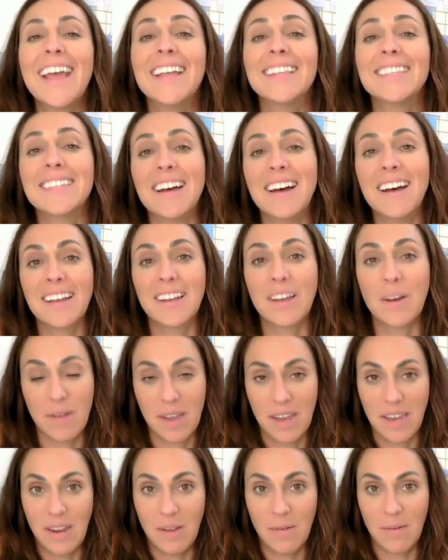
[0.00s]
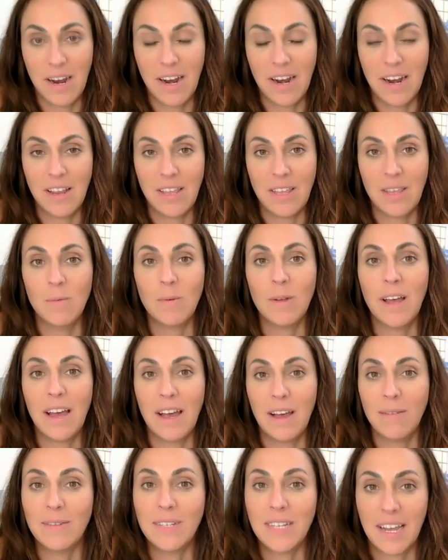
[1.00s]
it's not going anywhere. You will
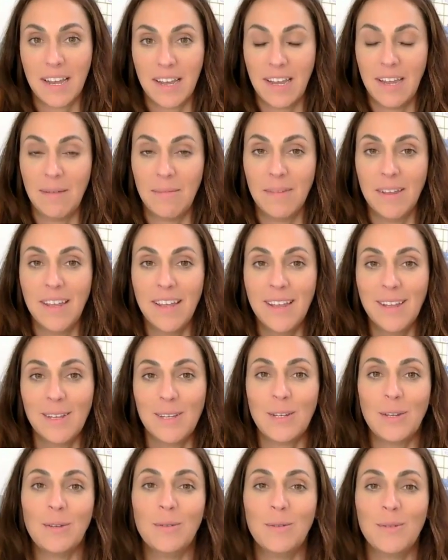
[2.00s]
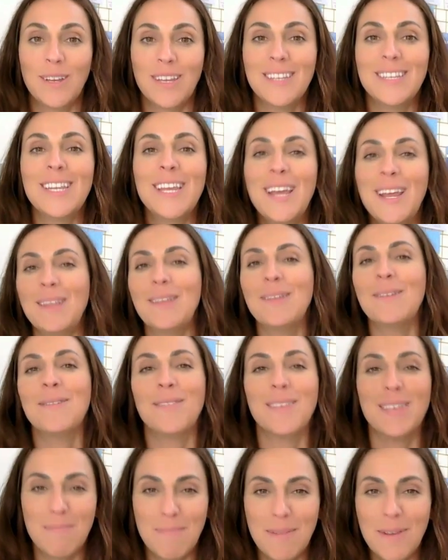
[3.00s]
have time to
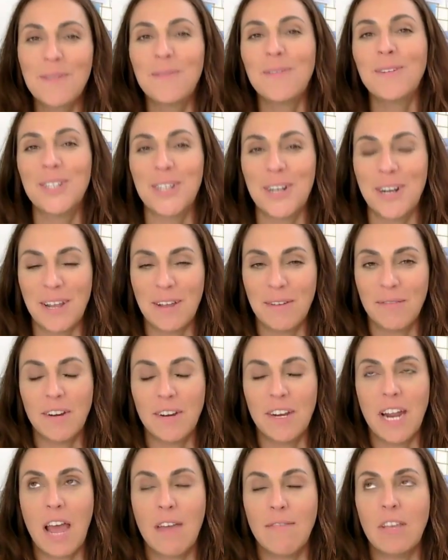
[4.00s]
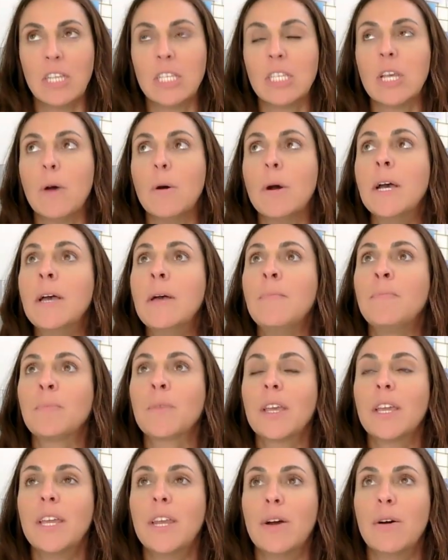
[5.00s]
continue this beautiful journey of free diving. So
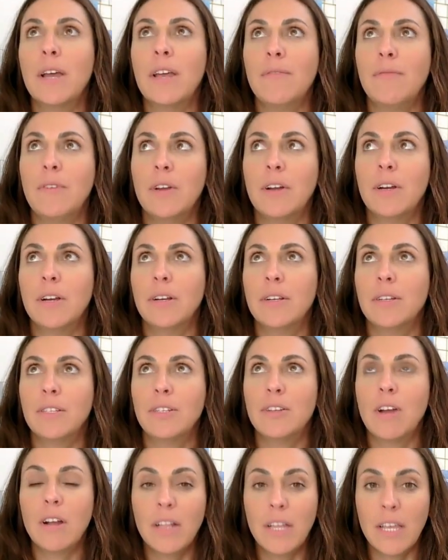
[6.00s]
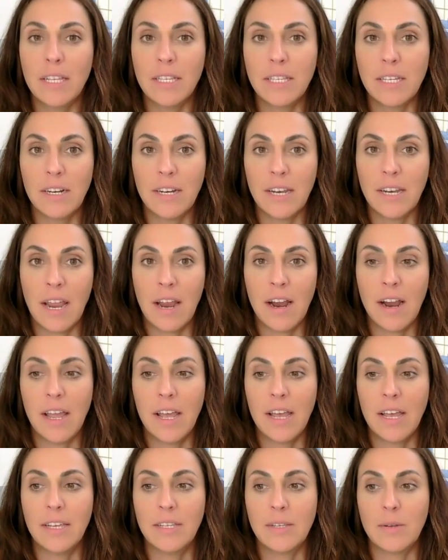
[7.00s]
you know, if you're struggling in certain
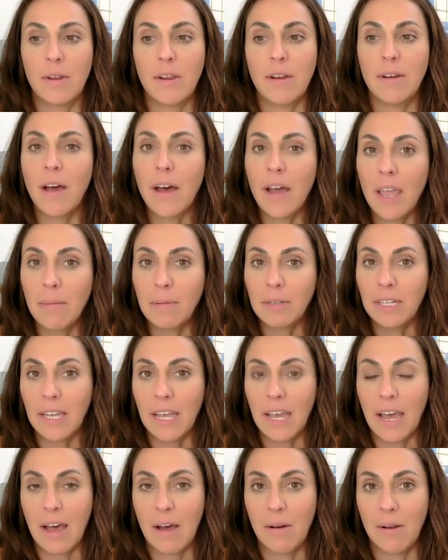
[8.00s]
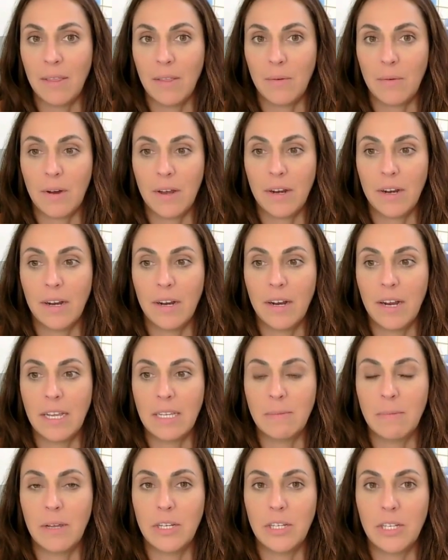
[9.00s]
areas or you're not able to get out in the water
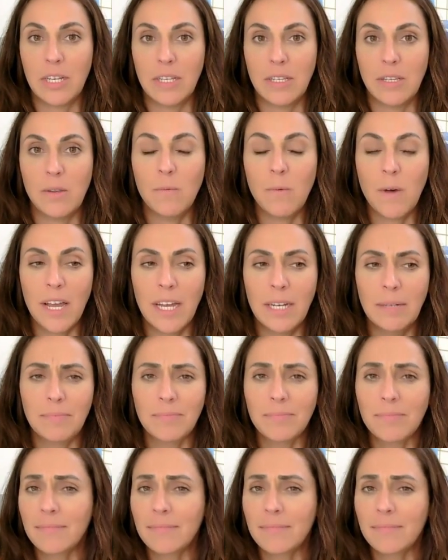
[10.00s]
as much as you want,